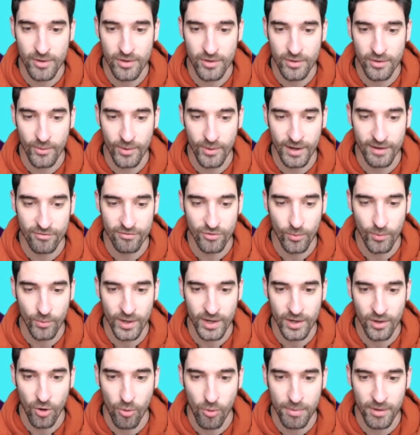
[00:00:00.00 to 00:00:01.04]
you have to
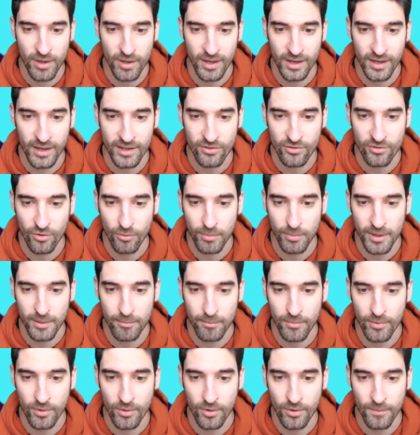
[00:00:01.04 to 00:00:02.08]
weigh up a little bit
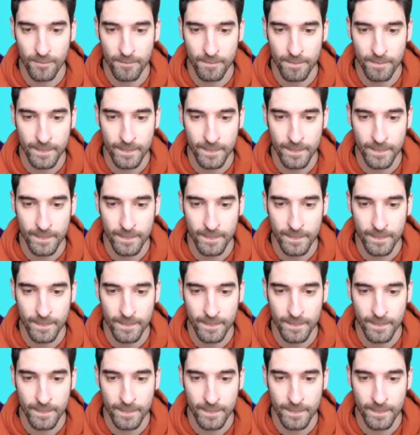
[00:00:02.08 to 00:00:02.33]
more.